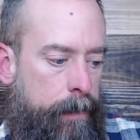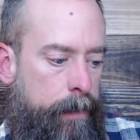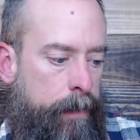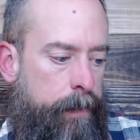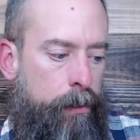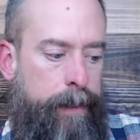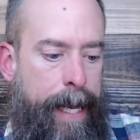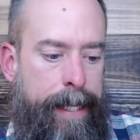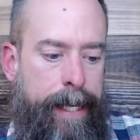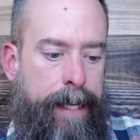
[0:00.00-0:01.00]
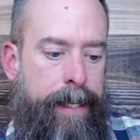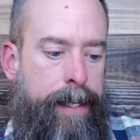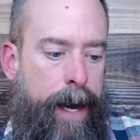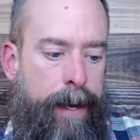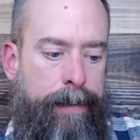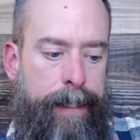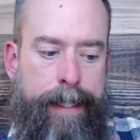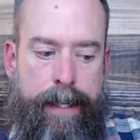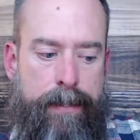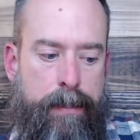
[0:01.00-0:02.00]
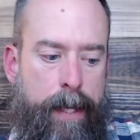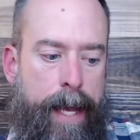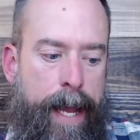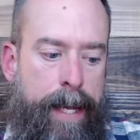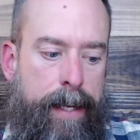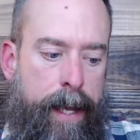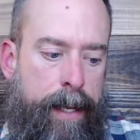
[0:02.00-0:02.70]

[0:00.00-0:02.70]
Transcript: They're lacking godliness and